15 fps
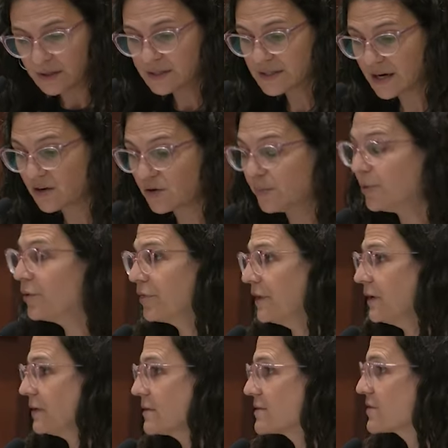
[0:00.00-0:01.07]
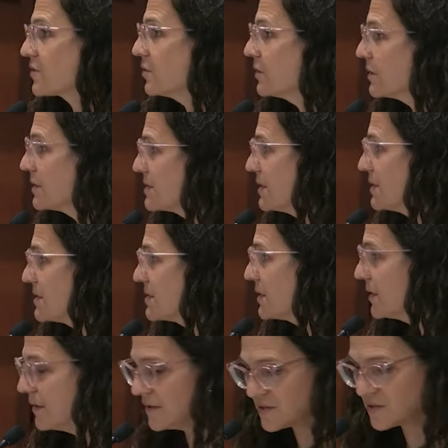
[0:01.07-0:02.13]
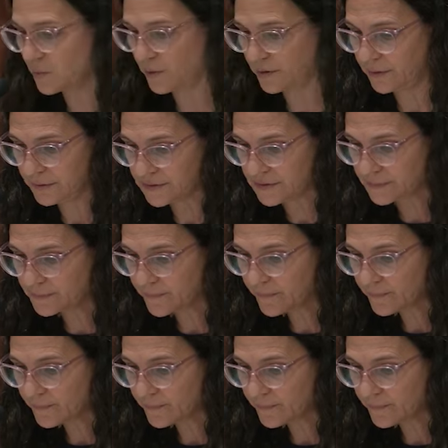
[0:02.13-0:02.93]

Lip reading: terrible things could exist in this world.